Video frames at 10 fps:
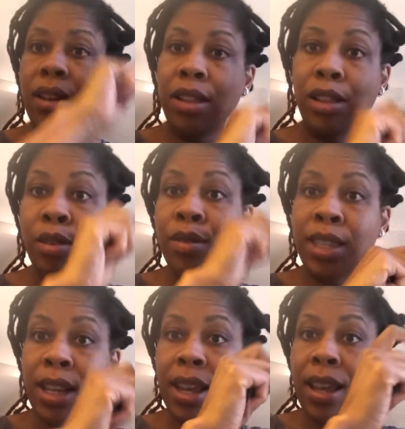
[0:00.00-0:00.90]

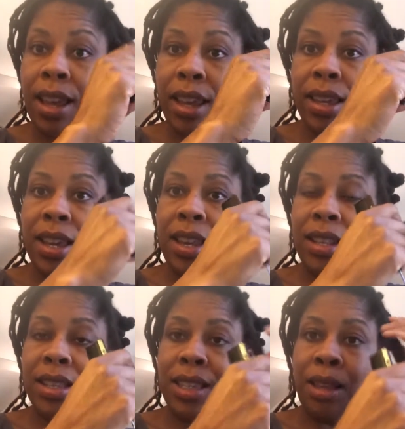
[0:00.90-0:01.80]
loosen it and
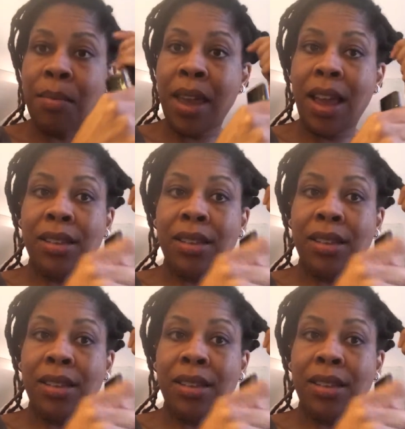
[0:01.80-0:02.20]
get some